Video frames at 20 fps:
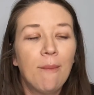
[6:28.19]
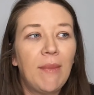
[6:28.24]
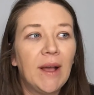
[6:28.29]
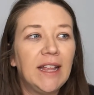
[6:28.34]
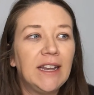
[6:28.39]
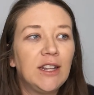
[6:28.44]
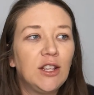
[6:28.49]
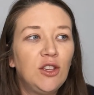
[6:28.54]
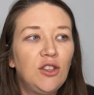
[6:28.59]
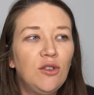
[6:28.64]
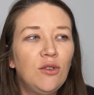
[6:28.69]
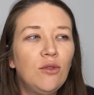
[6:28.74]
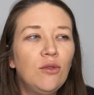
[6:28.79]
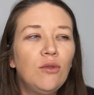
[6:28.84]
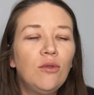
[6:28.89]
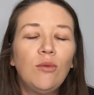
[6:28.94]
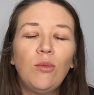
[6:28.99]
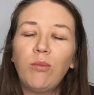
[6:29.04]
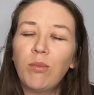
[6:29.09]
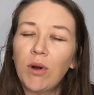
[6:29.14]
but
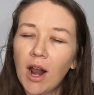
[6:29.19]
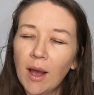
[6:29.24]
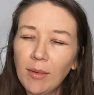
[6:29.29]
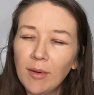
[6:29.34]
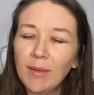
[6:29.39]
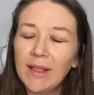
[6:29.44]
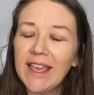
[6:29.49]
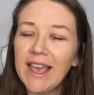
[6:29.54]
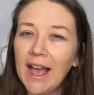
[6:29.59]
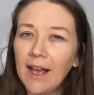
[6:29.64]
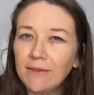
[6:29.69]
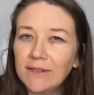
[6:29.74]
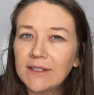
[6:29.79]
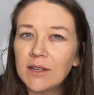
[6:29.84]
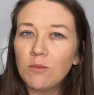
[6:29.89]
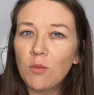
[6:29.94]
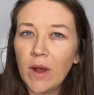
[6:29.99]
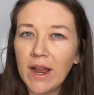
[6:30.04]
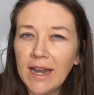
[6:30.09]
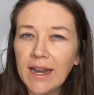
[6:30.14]
you probably have
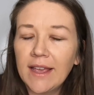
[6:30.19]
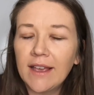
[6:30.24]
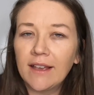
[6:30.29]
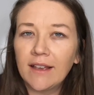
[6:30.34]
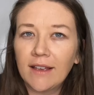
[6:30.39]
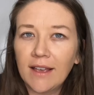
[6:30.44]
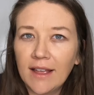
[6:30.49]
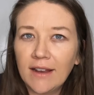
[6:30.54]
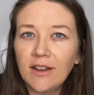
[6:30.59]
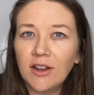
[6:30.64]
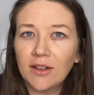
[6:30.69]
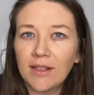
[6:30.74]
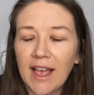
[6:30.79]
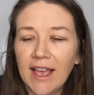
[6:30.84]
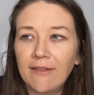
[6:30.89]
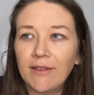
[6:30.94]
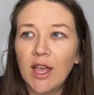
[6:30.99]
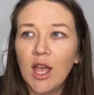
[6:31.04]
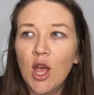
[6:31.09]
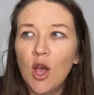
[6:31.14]
some waiting in your
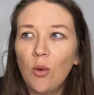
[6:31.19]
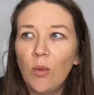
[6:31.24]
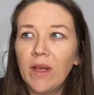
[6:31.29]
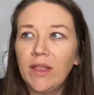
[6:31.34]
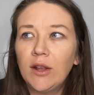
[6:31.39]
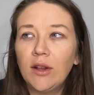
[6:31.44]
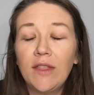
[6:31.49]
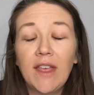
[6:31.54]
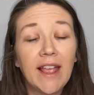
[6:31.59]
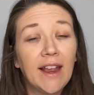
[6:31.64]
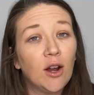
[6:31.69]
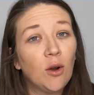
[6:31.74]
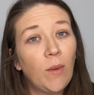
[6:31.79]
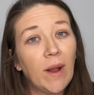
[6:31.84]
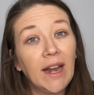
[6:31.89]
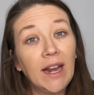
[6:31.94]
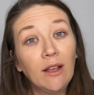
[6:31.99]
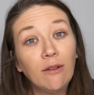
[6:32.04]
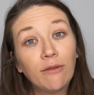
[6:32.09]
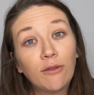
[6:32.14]
life, whether they are
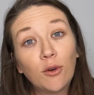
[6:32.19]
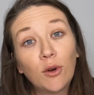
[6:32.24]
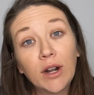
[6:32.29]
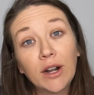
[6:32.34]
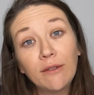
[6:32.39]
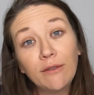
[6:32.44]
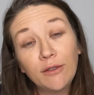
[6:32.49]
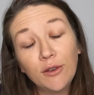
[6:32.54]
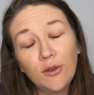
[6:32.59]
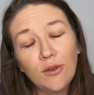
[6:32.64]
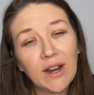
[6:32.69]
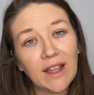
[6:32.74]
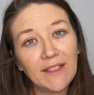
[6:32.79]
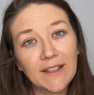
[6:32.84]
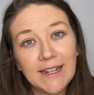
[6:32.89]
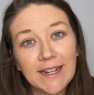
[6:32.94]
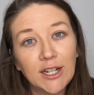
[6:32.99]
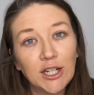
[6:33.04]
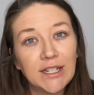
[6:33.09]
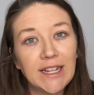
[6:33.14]
waiting for food at
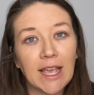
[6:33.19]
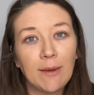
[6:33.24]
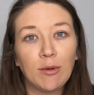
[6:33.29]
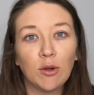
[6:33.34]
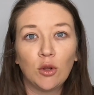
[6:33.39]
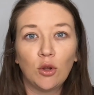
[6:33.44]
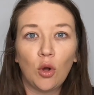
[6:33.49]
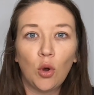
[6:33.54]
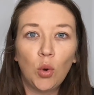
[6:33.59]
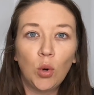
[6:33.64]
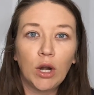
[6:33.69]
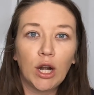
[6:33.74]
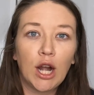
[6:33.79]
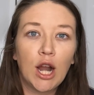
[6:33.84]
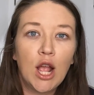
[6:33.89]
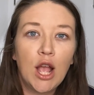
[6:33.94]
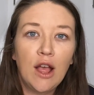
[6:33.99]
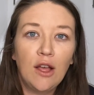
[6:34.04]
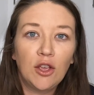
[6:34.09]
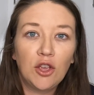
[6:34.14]
the dinner table, or
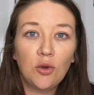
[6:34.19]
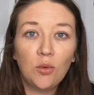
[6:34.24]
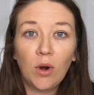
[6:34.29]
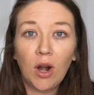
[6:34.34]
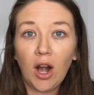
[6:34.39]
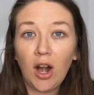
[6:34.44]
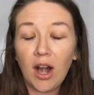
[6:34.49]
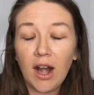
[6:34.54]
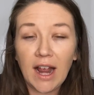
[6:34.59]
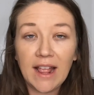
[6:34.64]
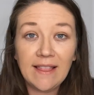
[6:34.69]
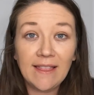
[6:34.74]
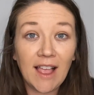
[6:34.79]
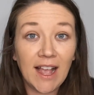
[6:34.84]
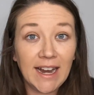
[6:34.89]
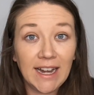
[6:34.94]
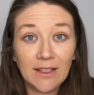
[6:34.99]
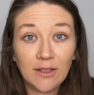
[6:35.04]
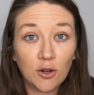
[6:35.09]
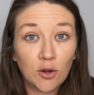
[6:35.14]
you are in
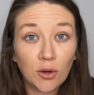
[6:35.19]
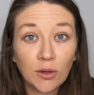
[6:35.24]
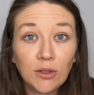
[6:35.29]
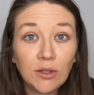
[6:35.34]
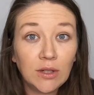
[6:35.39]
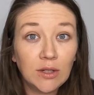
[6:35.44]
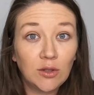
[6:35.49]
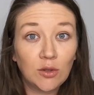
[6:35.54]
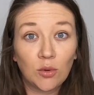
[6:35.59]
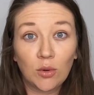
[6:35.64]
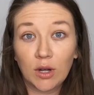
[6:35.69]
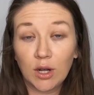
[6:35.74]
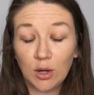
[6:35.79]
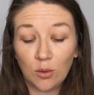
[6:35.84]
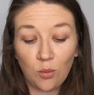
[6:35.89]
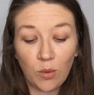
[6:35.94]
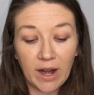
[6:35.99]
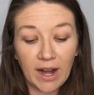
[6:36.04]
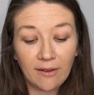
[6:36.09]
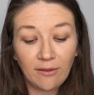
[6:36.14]
line at the grocery
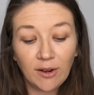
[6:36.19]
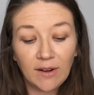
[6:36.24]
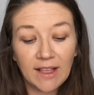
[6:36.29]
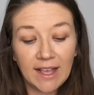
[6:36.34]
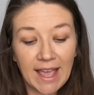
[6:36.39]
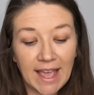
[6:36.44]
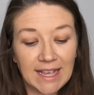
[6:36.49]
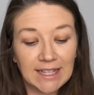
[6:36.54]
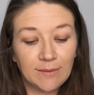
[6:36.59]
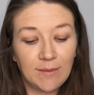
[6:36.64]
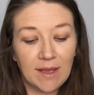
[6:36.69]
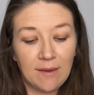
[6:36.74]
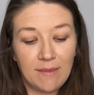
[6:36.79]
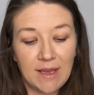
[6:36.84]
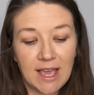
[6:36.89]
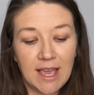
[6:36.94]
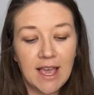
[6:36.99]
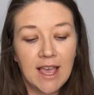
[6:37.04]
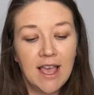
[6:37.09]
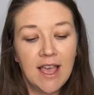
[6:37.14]
store, whatever the case may
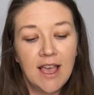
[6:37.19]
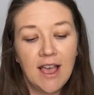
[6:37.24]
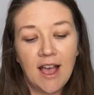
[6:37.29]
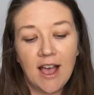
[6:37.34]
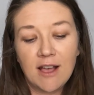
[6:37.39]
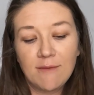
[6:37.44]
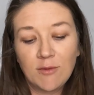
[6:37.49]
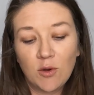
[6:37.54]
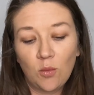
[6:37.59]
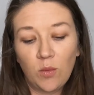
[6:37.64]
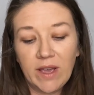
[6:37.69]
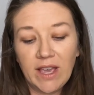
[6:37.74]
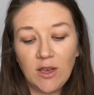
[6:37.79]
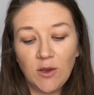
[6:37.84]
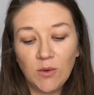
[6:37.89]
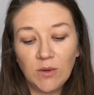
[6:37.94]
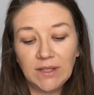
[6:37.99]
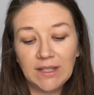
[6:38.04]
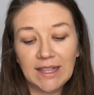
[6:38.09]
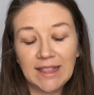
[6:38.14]
be. We
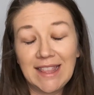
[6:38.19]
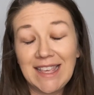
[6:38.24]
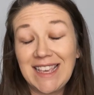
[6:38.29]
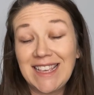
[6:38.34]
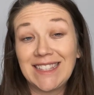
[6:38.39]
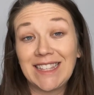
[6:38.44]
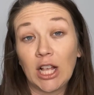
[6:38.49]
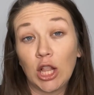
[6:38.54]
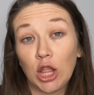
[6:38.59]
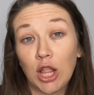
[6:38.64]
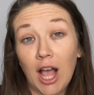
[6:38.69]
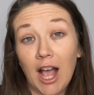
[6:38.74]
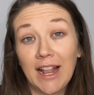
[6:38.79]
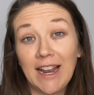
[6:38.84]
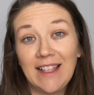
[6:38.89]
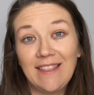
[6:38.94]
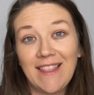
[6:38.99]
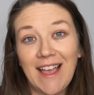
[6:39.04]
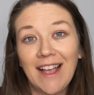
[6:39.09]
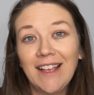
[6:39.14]
use these a lot,
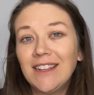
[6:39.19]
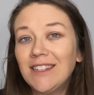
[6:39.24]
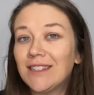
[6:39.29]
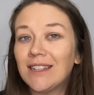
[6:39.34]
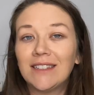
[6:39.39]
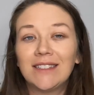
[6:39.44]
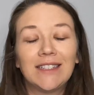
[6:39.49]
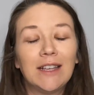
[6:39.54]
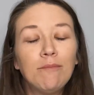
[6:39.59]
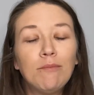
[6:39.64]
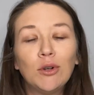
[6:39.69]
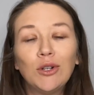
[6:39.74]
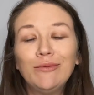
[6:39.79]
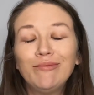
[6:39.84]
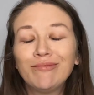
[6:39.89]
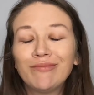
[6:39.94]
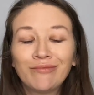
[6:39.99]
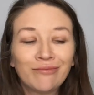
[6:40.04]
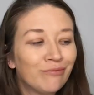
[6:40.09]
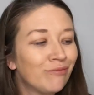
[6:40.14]
and that is a
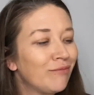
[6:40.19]
simple,